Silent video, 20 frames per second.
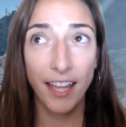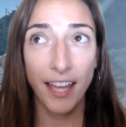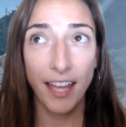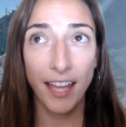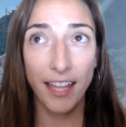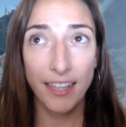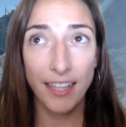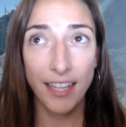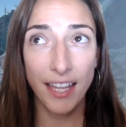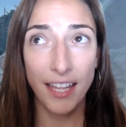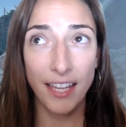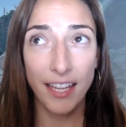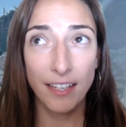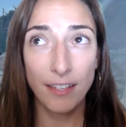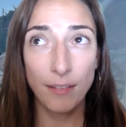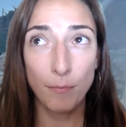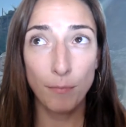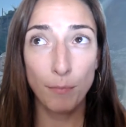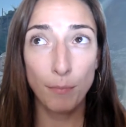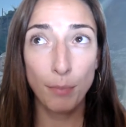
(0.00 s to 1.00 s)
And
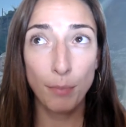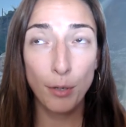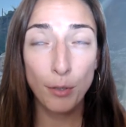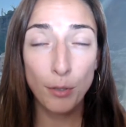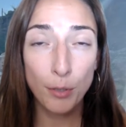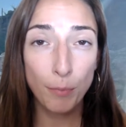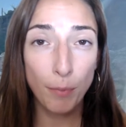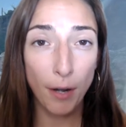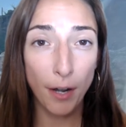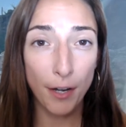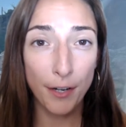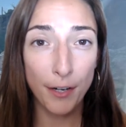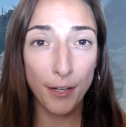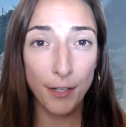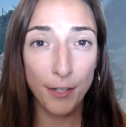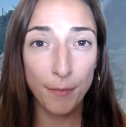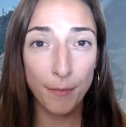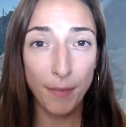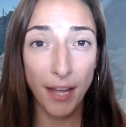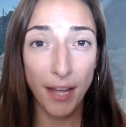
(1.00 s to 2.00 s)
then
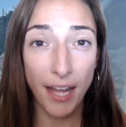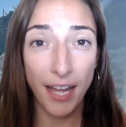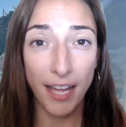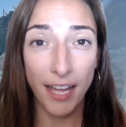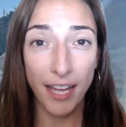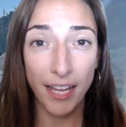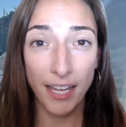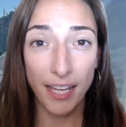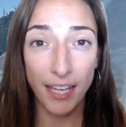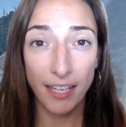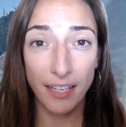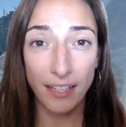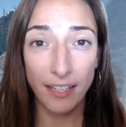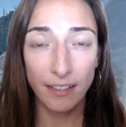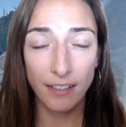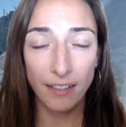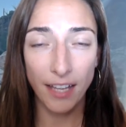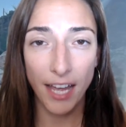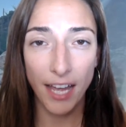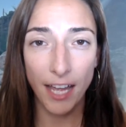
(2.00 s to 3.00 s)
postpartum, I
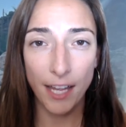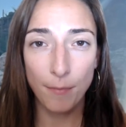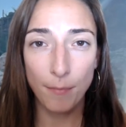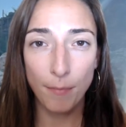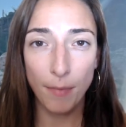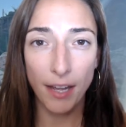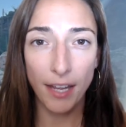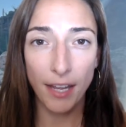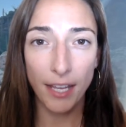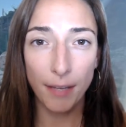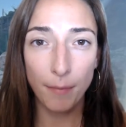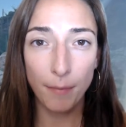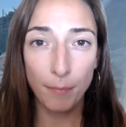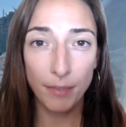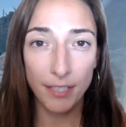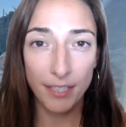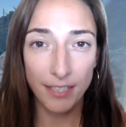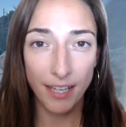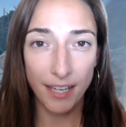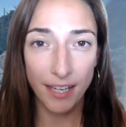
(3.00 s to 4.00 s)
had my
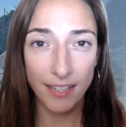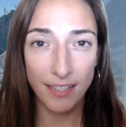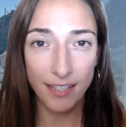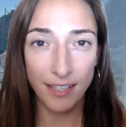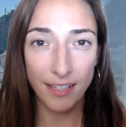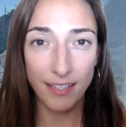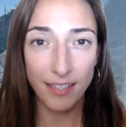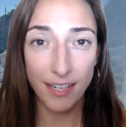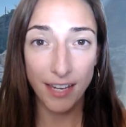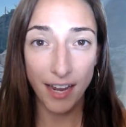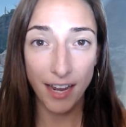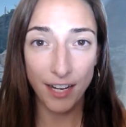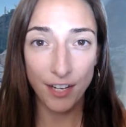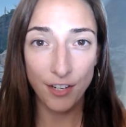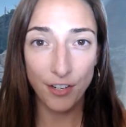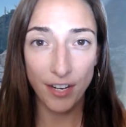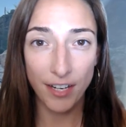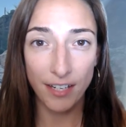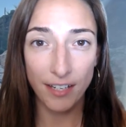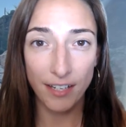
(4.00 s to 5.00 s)
placenta
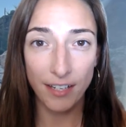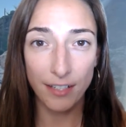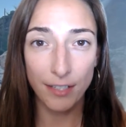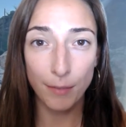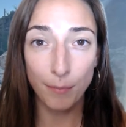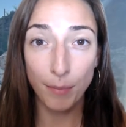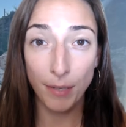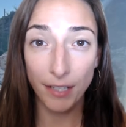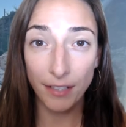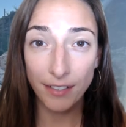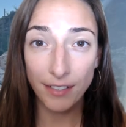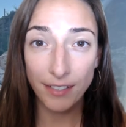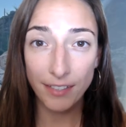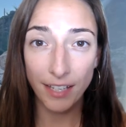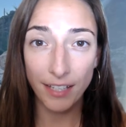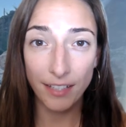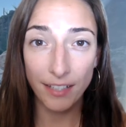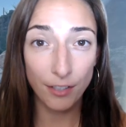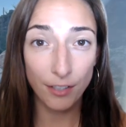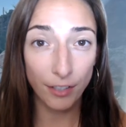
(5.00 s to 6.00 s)
dehydrated into pills
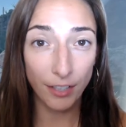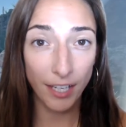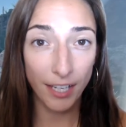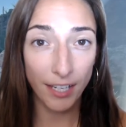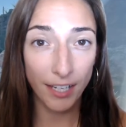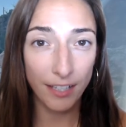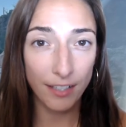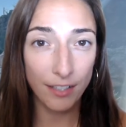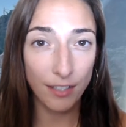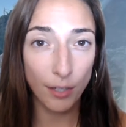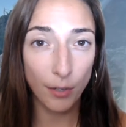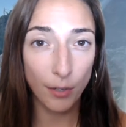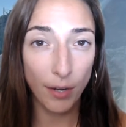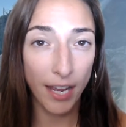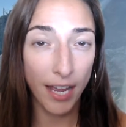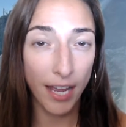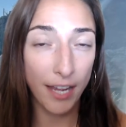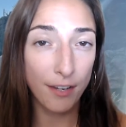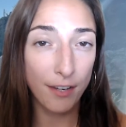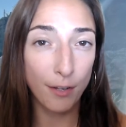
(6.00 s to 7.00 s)
and took it. And so I
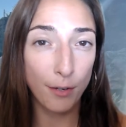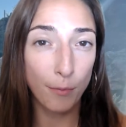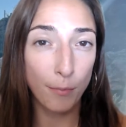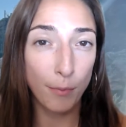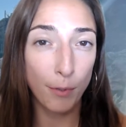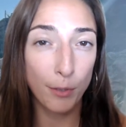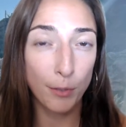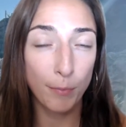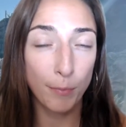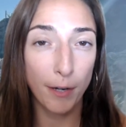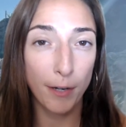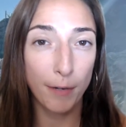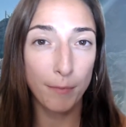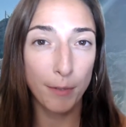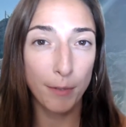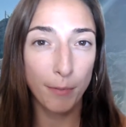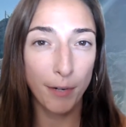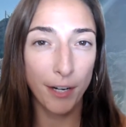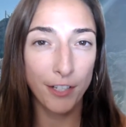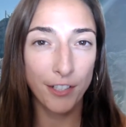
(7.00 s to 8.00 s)
had no postpartum
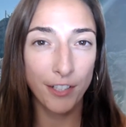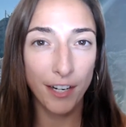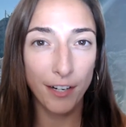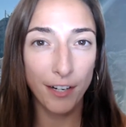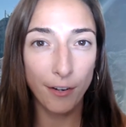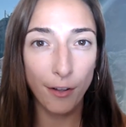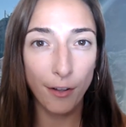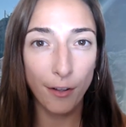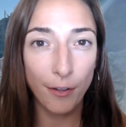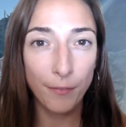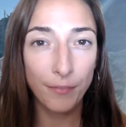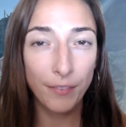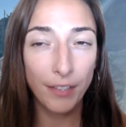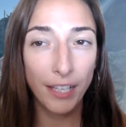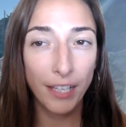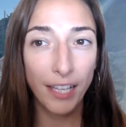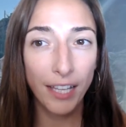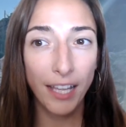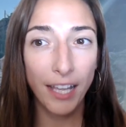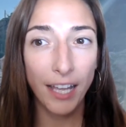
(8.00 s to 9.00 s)
depression at all.
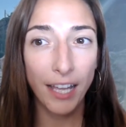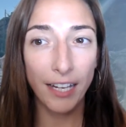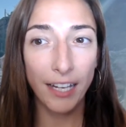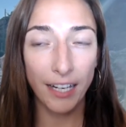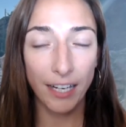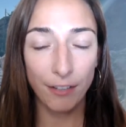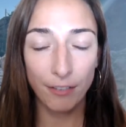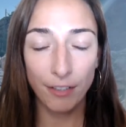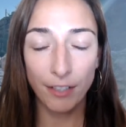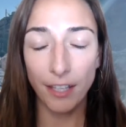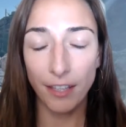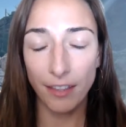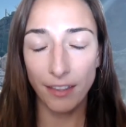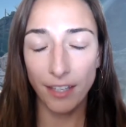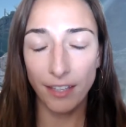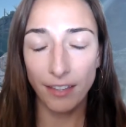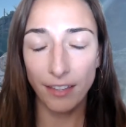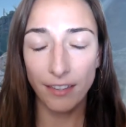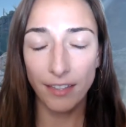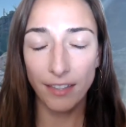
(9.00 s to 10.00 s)
And I really
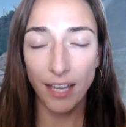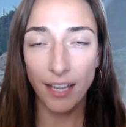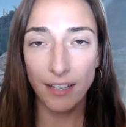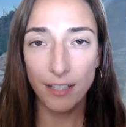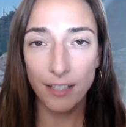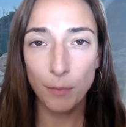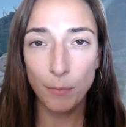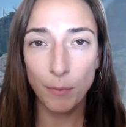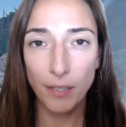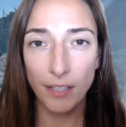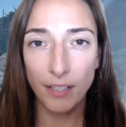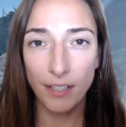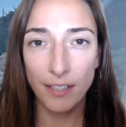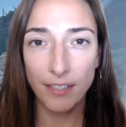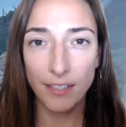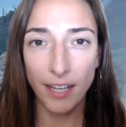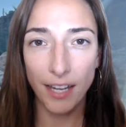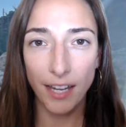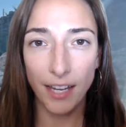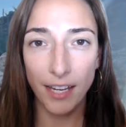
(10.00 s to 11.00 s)
think that that is because
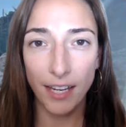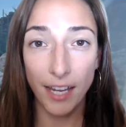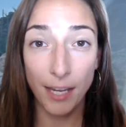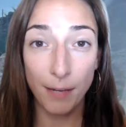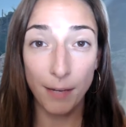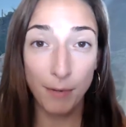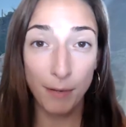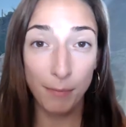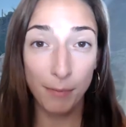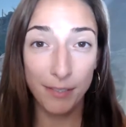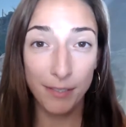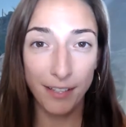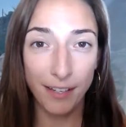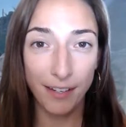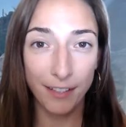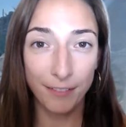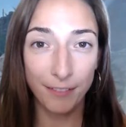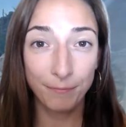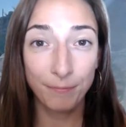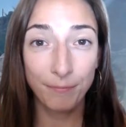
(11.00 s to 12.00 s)
I ate my
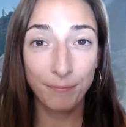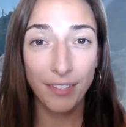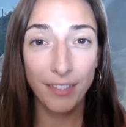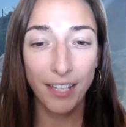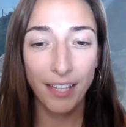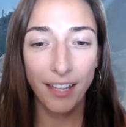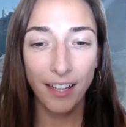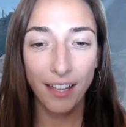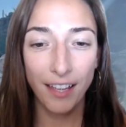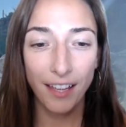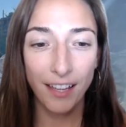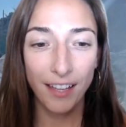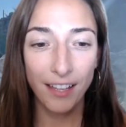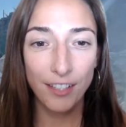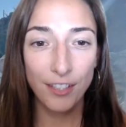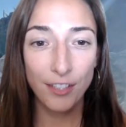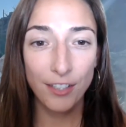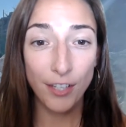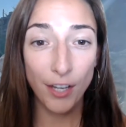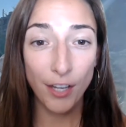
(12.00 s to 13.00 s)
placenta.
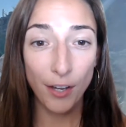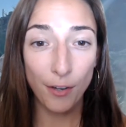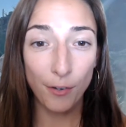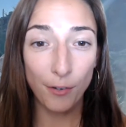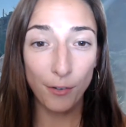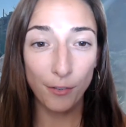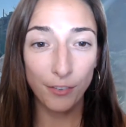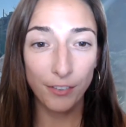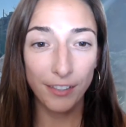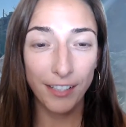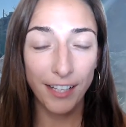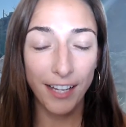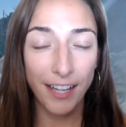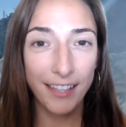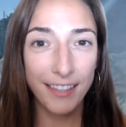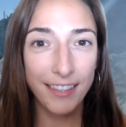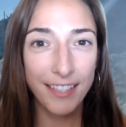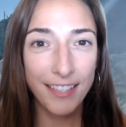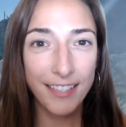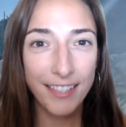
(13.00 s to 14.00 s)
So
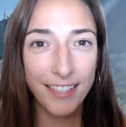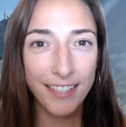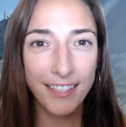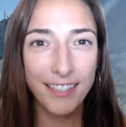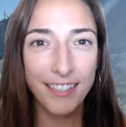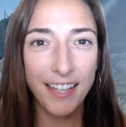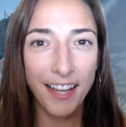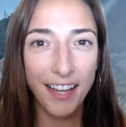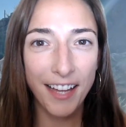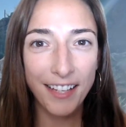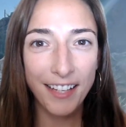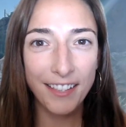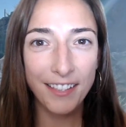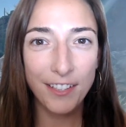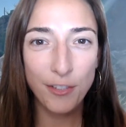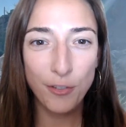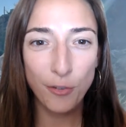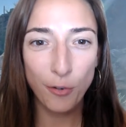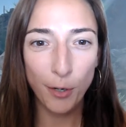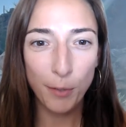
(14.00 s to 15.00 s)
this is not the
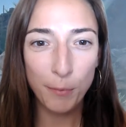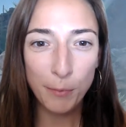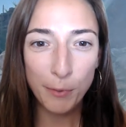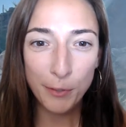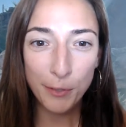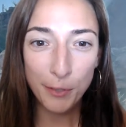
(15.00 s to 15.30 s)
normal